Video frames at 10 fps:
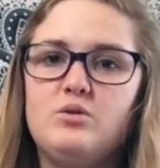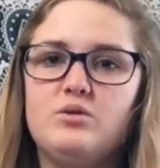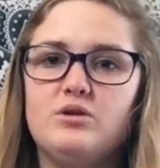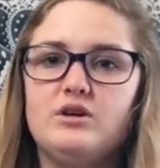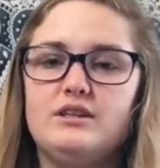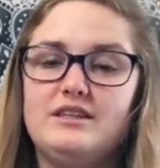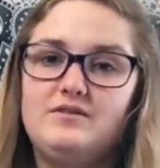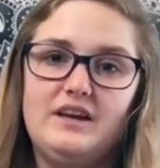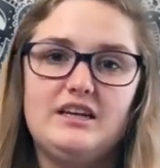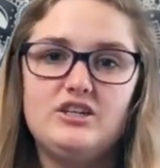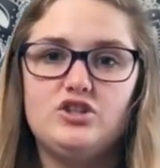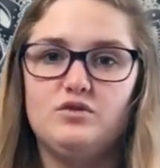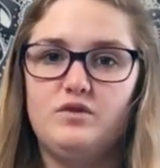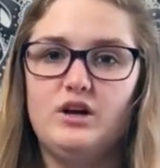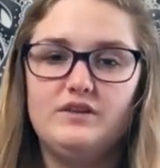or the advantage,
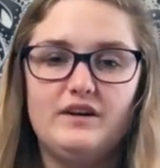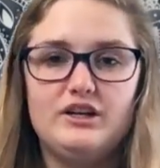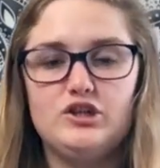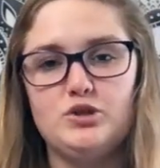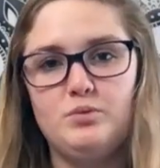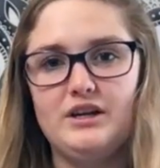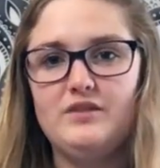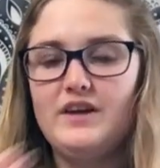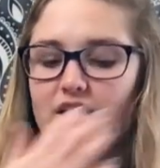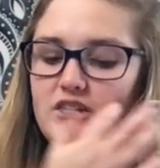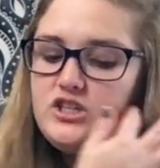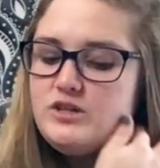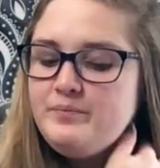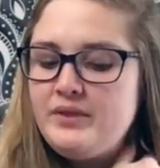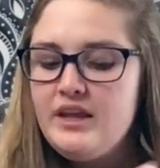so fall advantage or spring advantage.